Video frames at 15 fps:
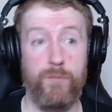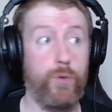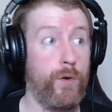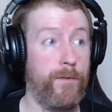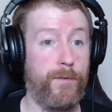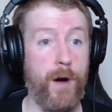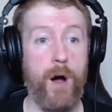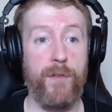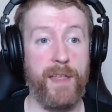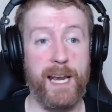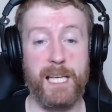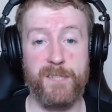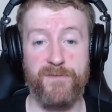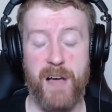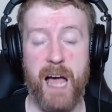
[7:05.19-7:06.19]
Won 4 of the
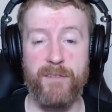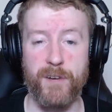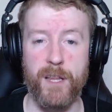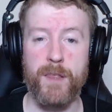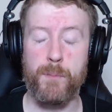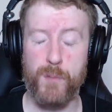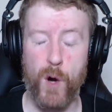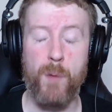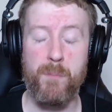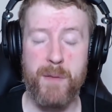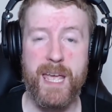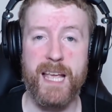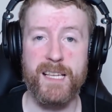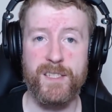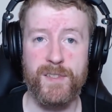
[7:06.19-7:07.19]
last 5 on it. The problem
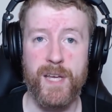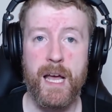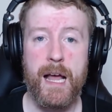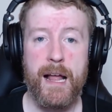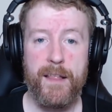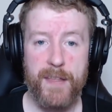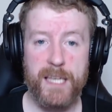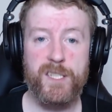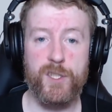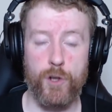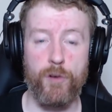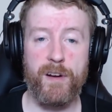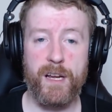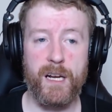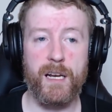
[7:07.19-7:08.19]
is,
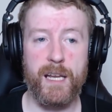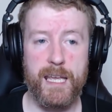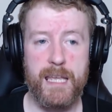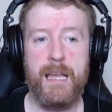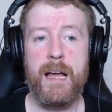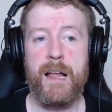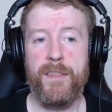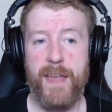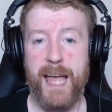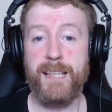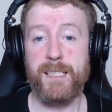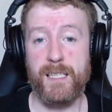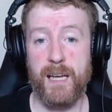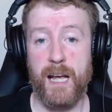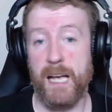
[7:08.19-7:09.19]
historically, the
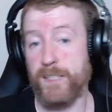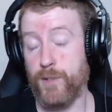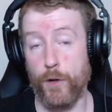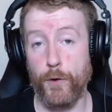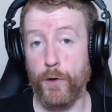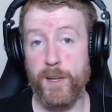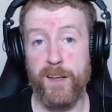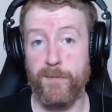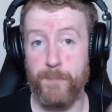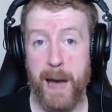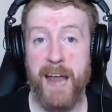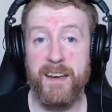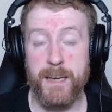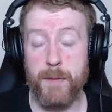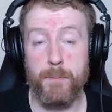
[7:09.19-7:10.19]
ENCE guys not only have
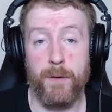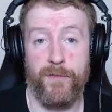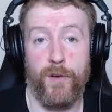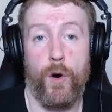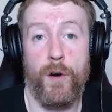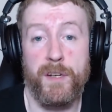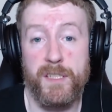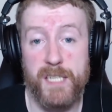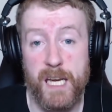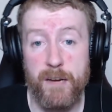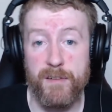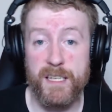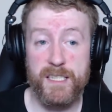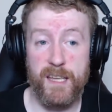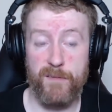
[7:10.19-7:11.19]
banned it before in
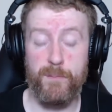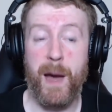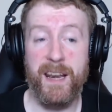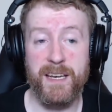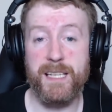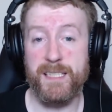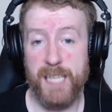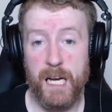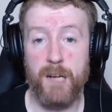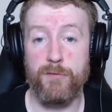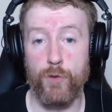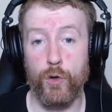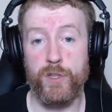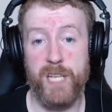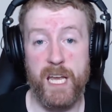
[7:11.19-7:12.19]
series, they've banned it second
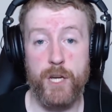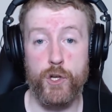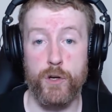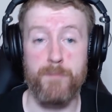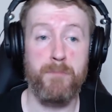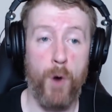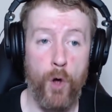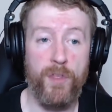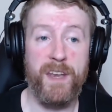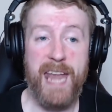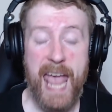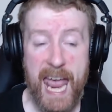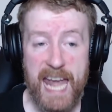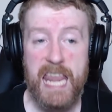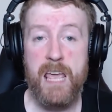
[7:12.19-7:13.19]
rotation more
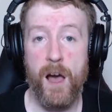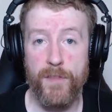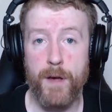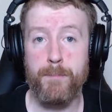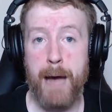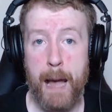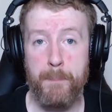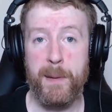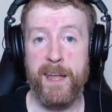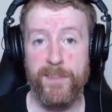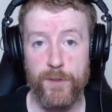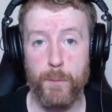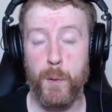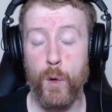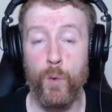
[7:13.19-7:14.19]
than any other map in
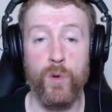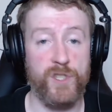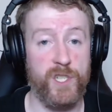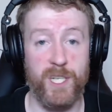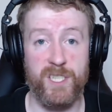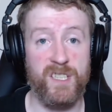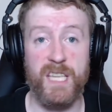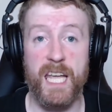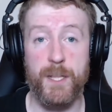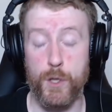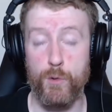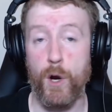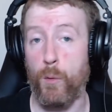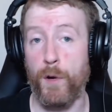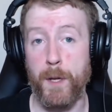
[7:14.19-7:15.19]
the pool, suggesting they
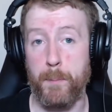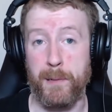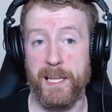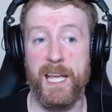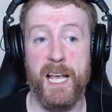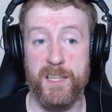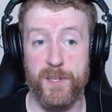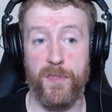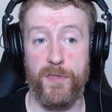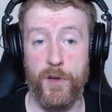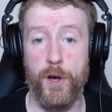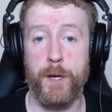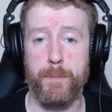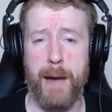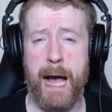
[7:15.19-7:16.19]
do not want to play it as a
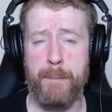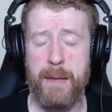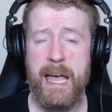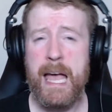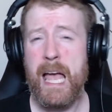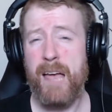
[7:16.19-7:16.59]
third map.